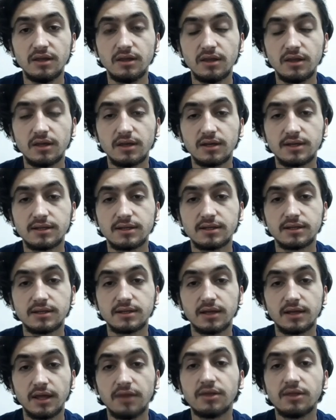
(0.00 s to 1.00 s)

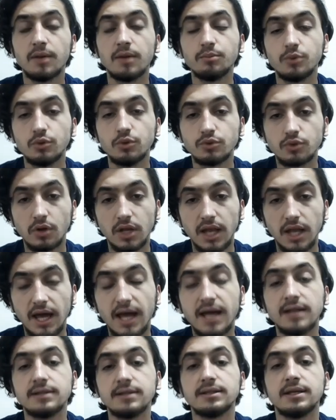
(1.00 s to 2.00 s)
ethambutol
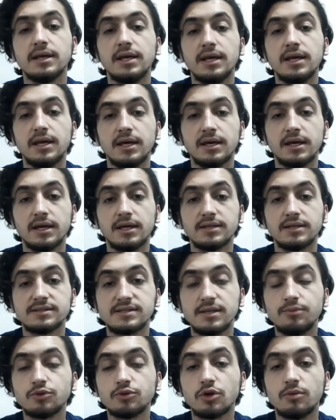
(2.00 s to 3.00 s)
and
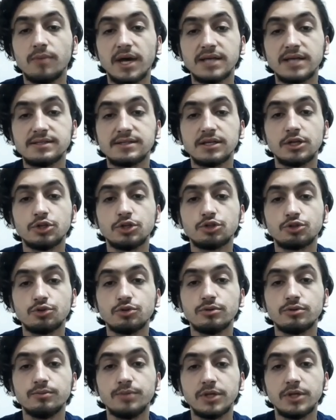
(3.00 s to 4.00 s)
streptomycin
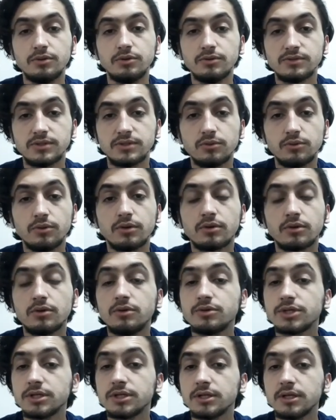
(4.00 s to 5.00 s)
should be used with
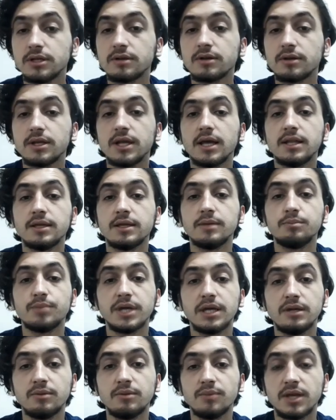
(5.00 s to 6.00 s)
caution in renal
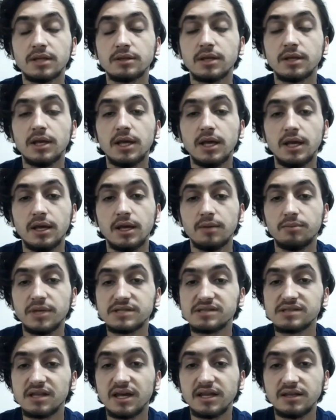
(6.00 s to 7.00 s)
impairment.
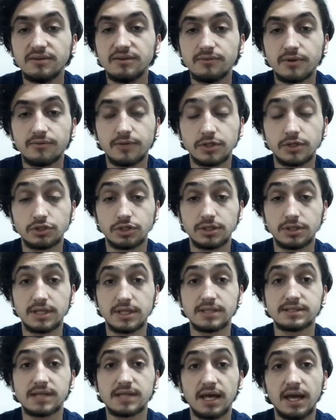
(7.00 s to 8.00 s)
Baseline liver function
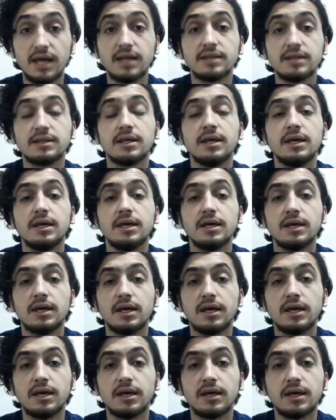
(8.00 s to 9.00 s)
test and
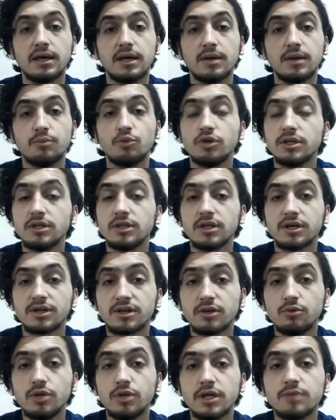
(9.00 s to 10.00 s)

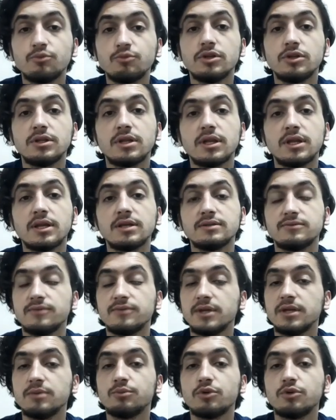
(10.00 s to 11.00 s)
regular monitoring is
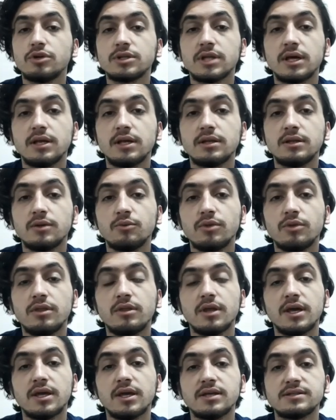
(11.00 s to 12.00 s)
very important with
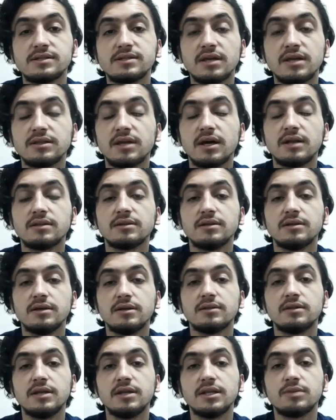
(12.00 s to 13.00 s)
standard
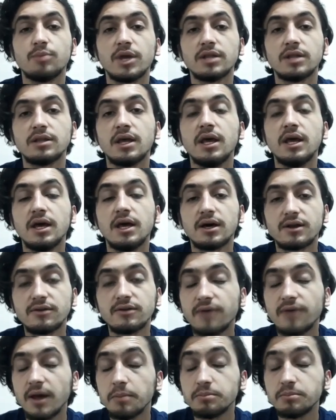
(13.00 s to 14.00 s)
treatment.
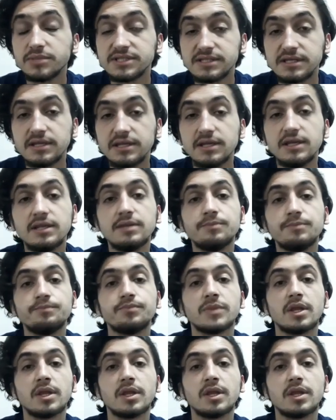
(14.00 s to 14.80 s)
Rifampicin